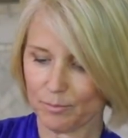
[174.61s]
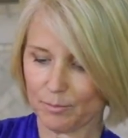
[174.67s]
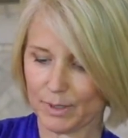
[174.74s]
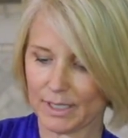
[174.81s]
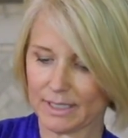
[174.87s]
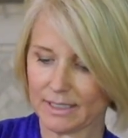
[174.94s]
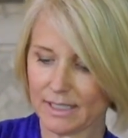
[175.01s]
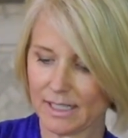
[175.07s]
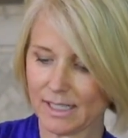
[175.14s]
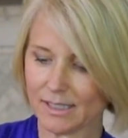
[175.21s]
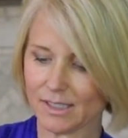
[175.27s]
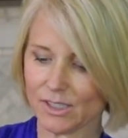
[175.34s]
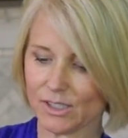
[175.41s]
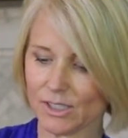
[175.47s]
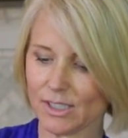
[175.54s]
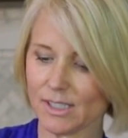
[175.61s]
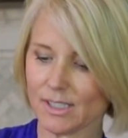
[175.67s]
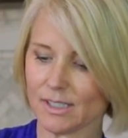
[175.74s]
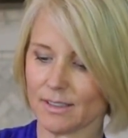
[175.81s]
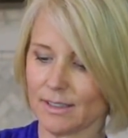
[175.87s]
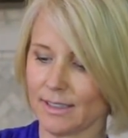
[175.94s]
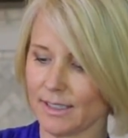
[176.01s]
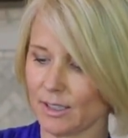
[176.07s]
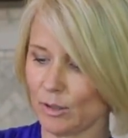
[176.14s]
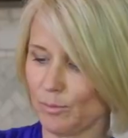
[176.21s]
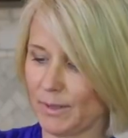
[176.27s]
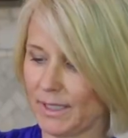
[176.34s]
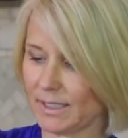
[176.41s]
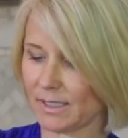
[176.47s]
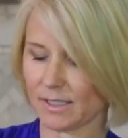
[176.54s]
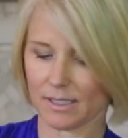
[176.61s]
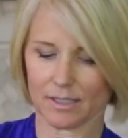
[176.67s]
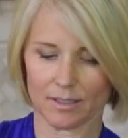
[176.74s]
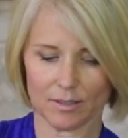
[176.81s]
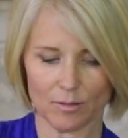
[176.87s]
but it needs just a little bit